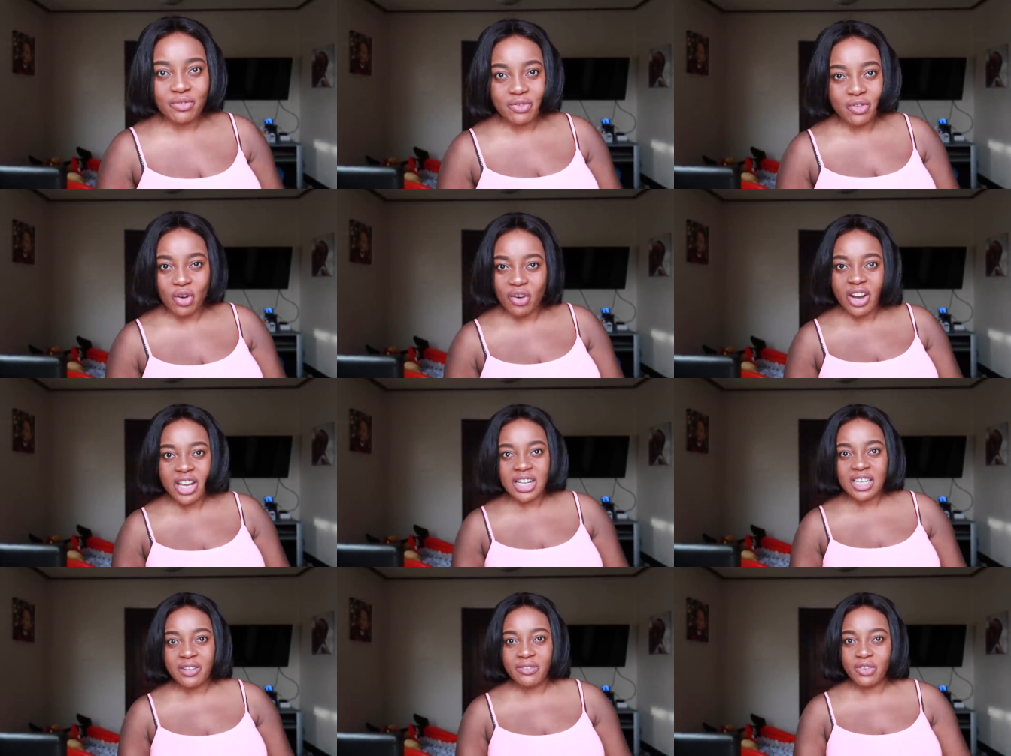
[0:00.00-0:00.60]

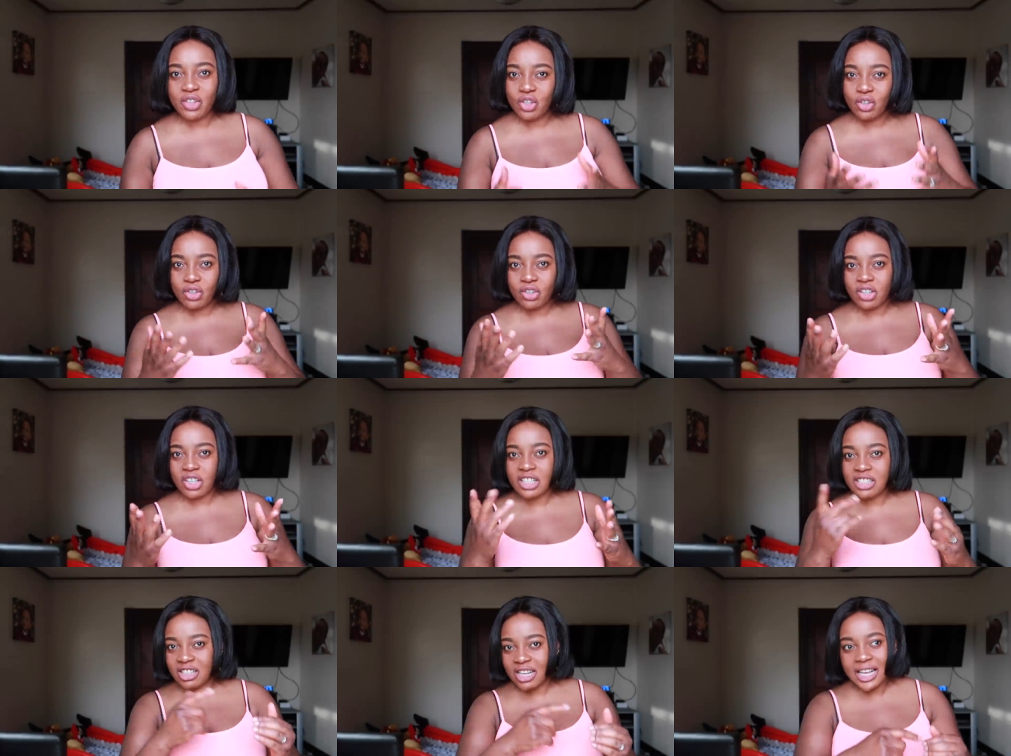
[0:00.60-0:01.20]
Alright, if you
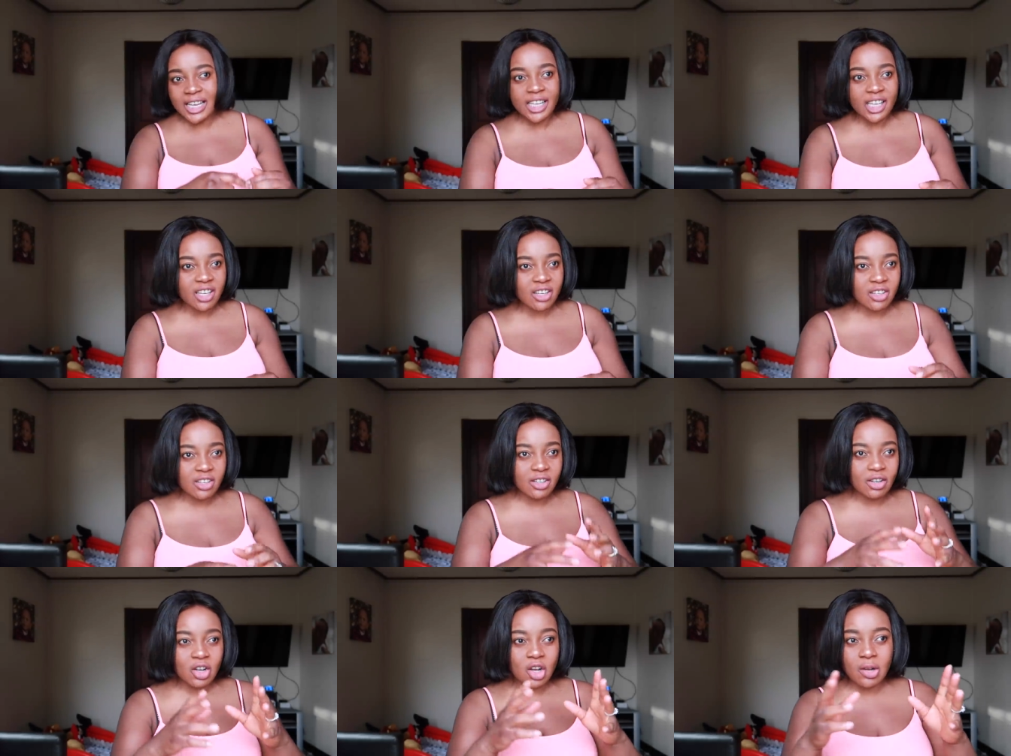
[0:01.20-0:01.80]
don't like,
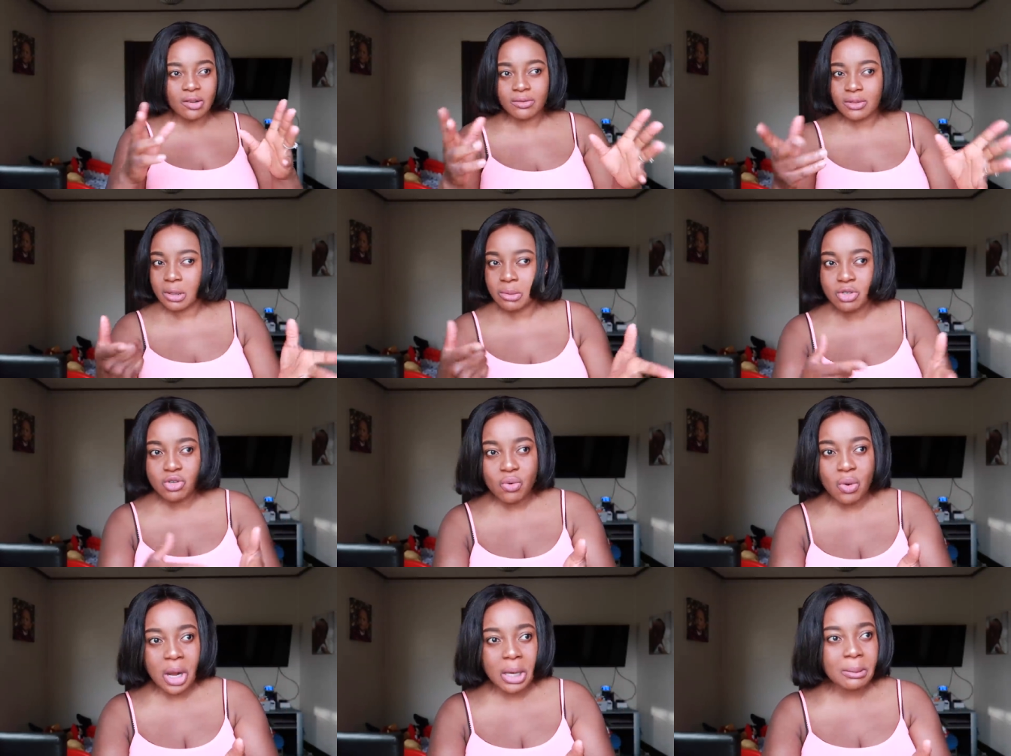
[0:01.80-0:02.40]
you don't
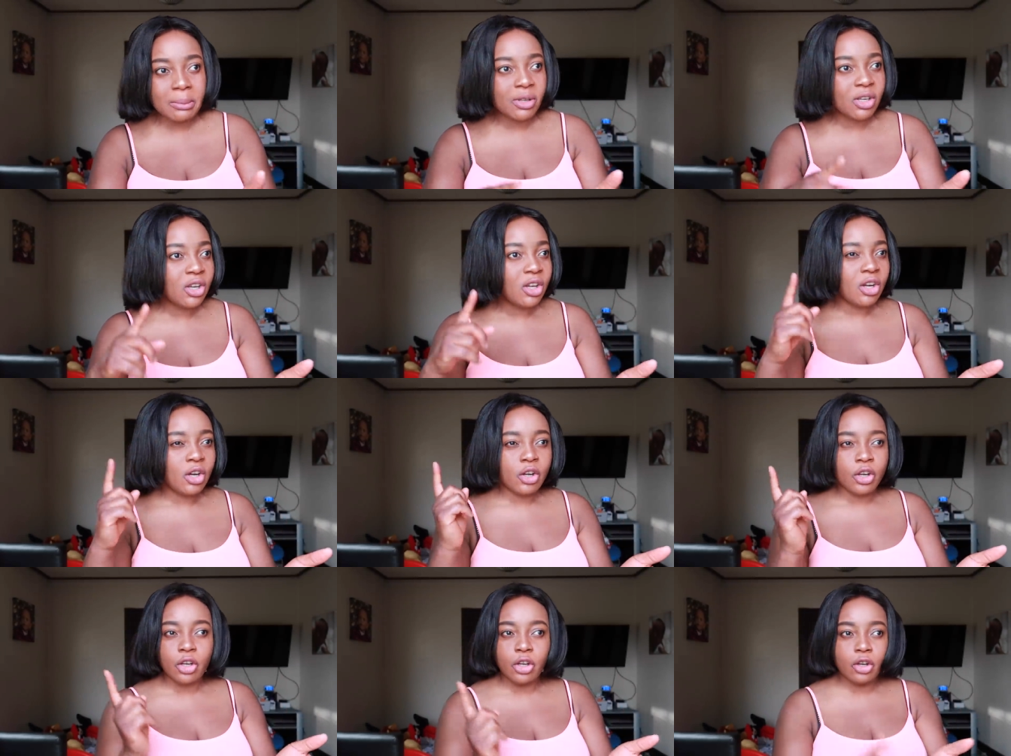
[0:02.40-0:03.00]
subscribe,
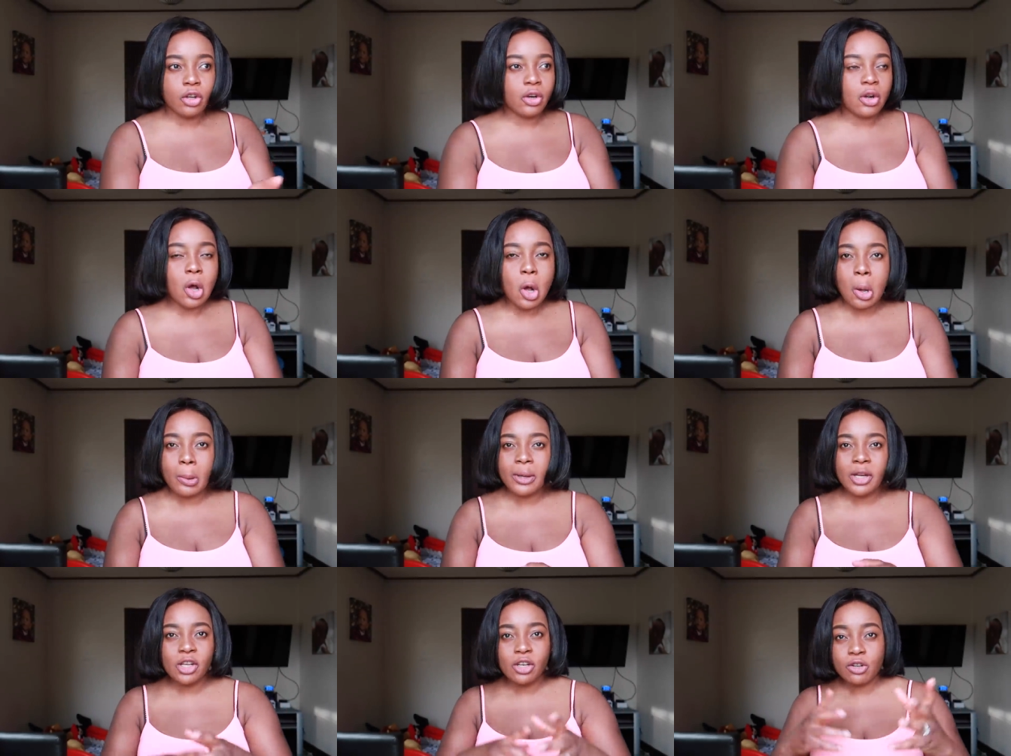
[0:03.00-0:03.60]
you don't
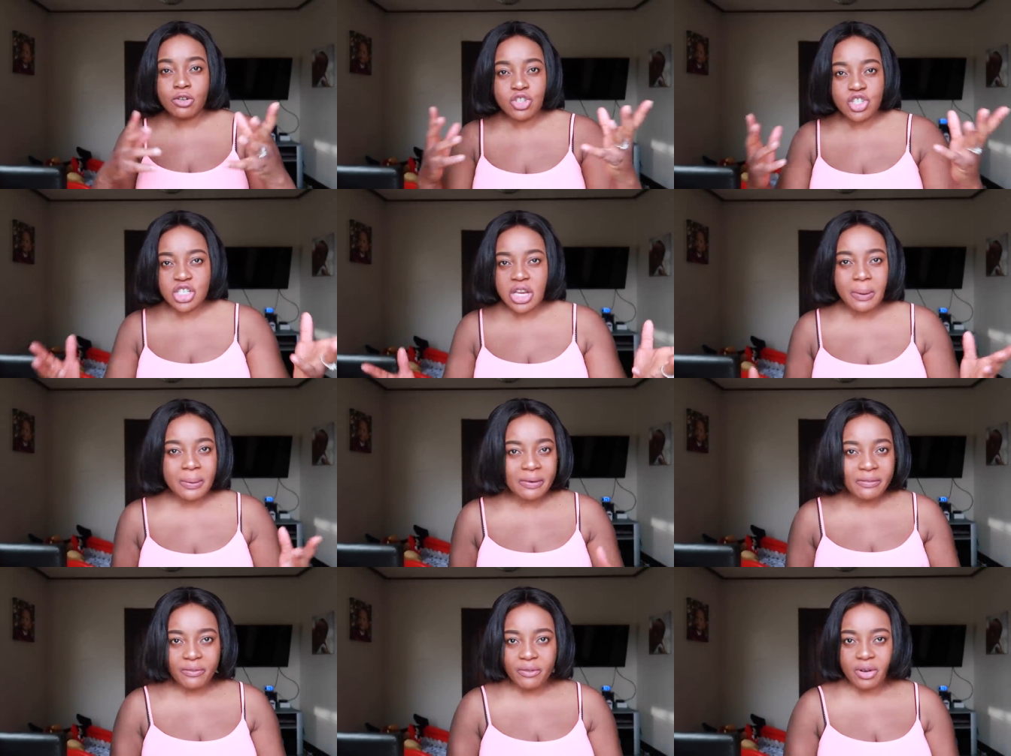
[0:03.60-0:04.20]
comment, you don't
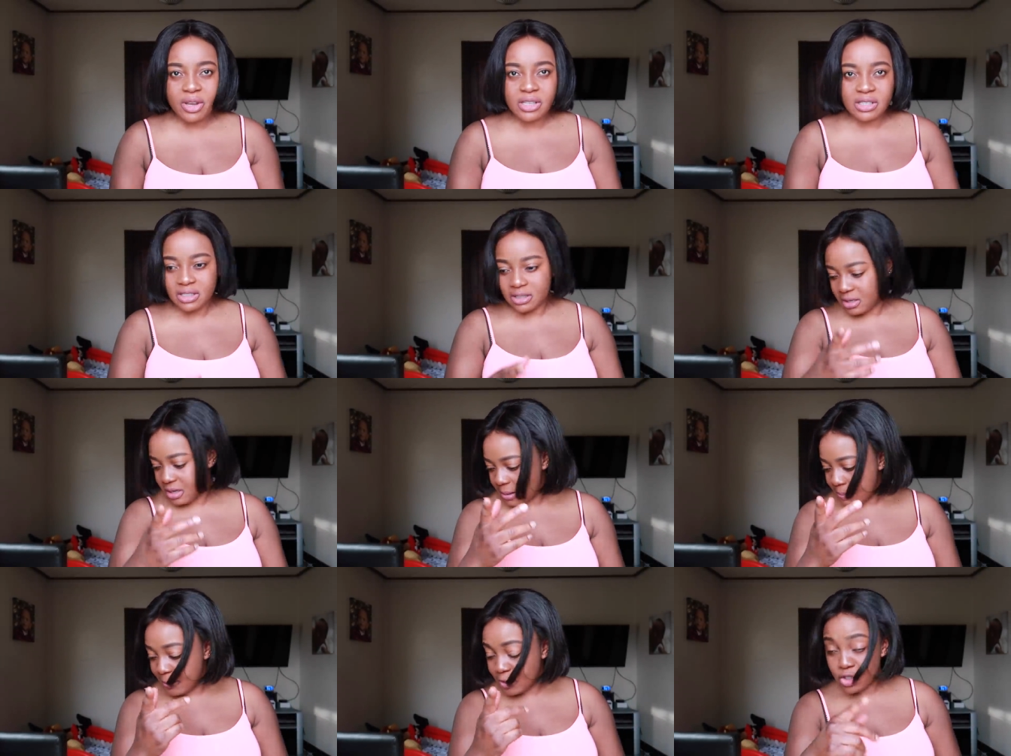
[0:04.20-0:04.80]
share with friends,
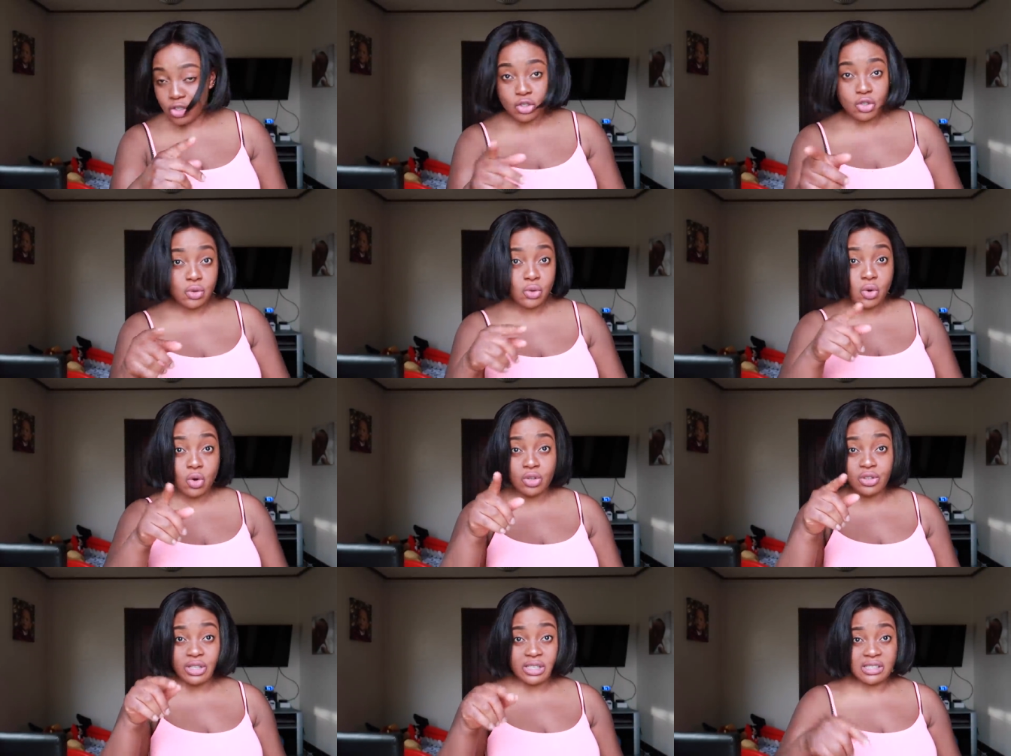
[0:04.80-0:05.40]
we should do
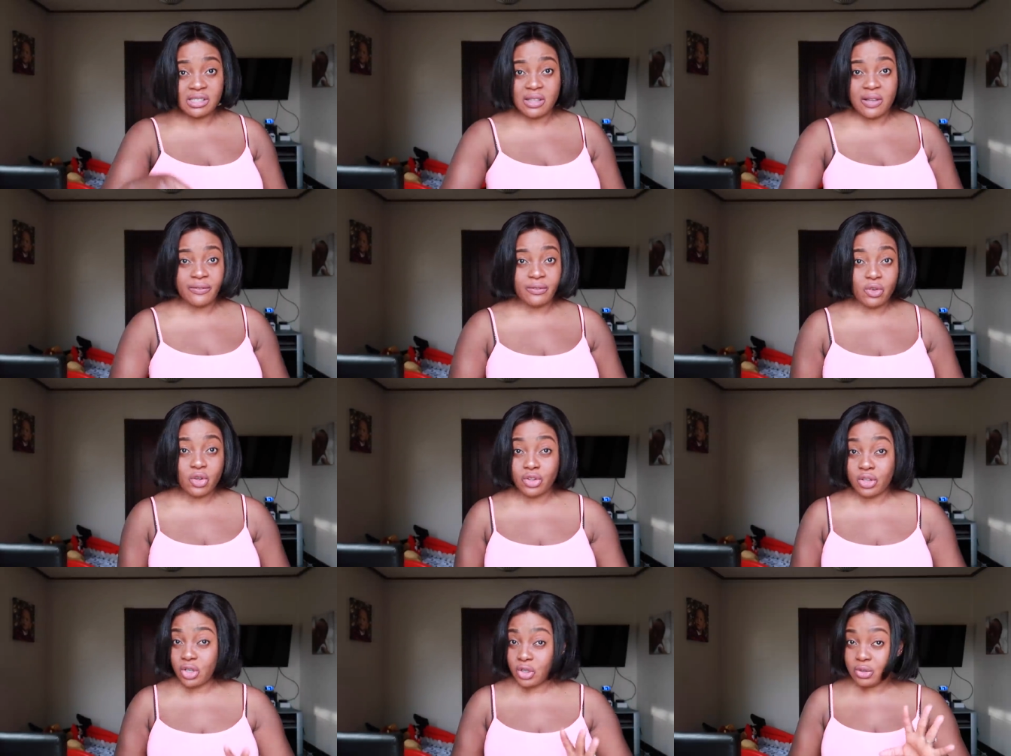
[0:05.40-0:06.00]
all the stuff,
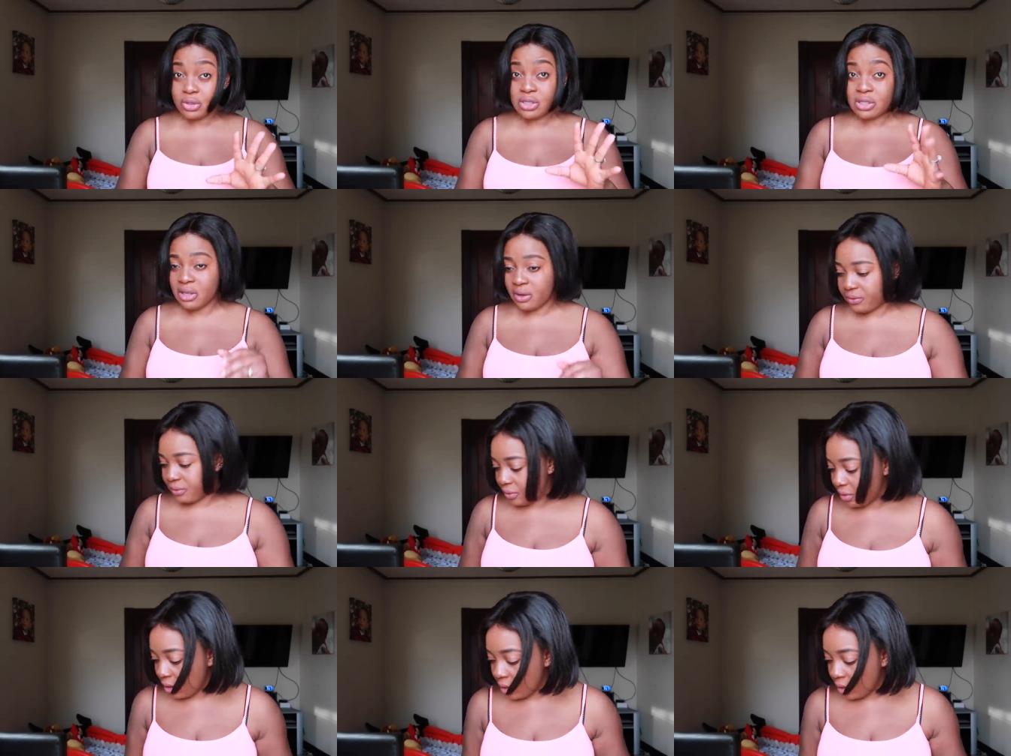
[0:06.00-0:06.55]
all the good stuff.